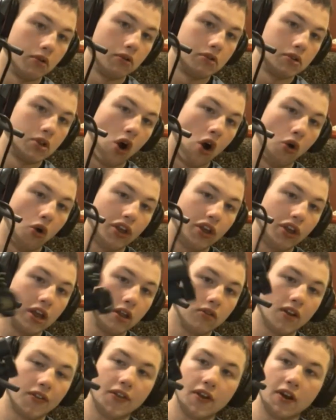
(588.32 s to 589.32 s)
dongle
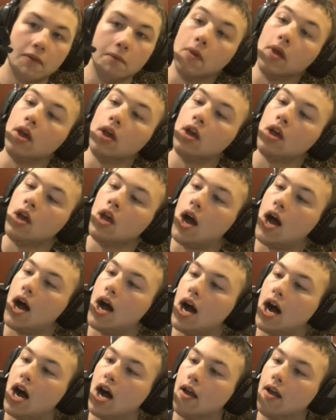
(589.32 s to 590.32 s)
thingies right there,
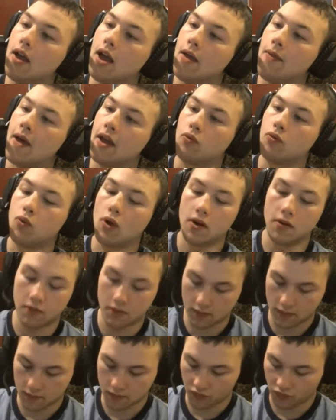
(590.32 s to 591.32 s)
and that's what
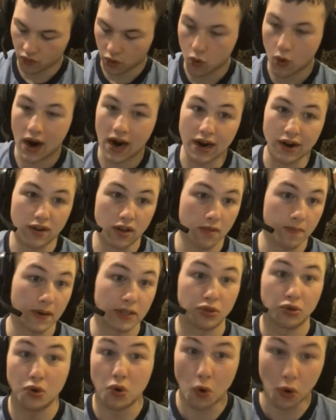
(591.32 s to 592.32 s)
requires a
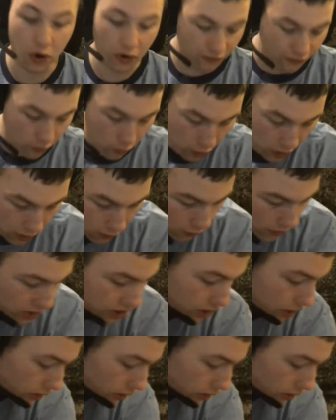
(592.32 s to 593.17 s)
special cord for it, which